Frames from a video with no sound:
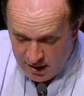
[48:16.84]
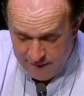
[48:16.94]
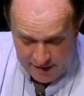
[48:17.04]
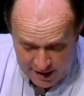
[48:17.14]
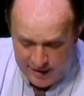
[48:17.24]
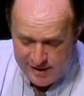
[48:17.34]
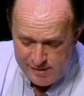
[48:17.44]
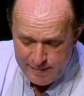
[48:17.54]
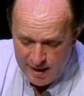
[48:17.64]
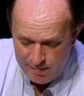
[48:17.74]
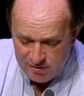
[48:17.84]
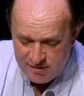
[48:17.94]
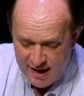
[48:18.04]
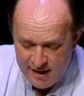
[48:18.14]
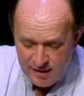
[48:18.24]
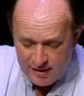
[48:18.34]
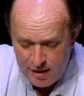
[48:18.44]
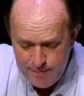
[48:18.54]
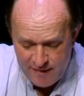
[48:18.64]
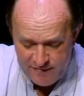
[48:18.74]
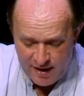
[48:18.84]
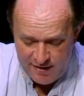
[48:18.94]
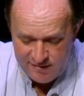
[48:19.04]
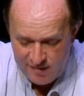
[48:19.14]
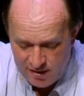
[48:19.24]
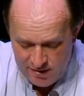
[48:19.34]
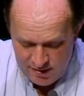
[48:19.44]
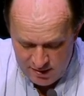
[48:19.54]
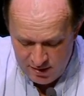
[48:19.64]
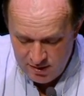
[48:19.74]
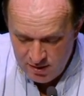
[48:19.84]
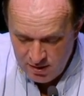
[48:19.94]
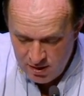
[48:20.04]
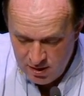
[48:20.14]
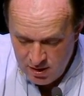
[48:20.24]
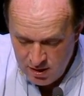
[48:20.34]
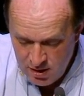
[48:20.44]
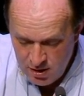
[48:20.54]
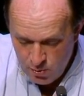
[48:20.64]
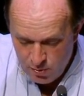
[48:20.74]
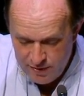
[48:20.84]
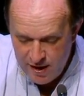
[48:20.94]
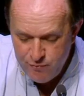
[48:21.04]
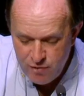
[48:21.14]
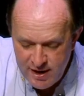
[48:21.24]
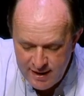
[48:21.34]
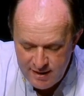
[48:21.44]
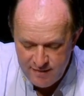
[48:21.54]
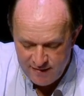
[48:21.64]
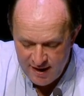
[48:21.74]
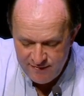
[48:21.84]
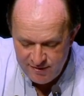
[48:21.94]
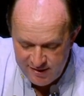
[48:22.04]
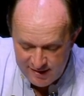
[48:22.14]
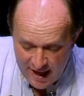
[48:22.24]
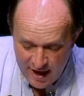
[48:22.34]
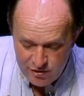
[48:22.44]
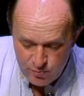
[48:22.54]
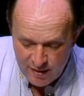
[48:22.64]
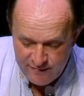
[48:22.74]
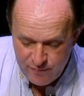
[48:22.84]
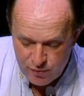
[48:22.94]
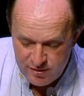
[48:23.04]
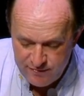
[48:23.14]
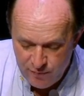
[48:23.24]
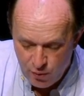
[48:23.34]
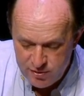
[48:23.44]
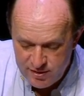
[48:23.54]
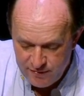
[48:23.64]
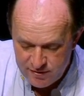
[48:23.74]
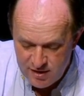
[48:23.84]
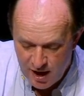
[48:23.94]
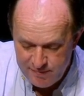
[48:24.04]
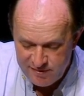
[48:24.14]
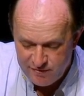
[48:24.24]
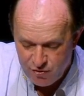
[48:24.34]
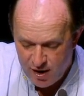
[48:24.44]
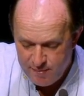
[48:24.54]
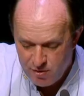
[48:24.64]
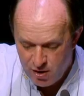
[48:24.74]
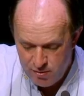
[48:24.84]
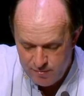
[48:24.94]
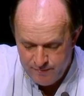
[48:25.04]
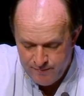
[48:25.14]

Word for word: If the English had been able to take and keep Afghanistan, would they really have left this land where 44 different types of grape grow?